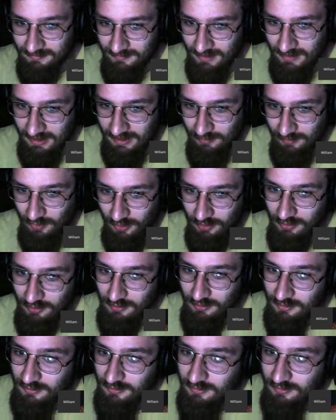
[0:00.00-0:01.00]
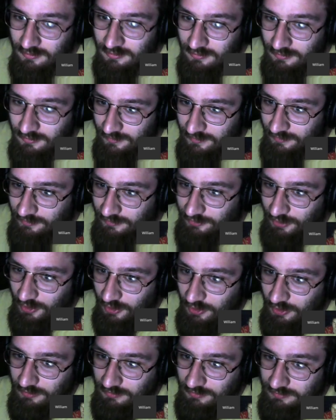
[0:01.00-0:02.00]
anymore.
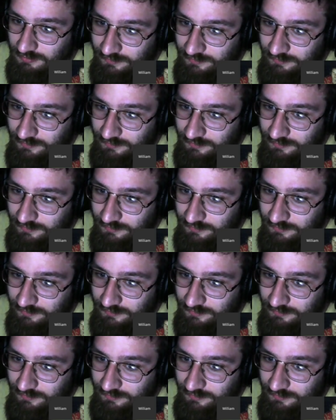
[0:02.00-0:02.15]
So,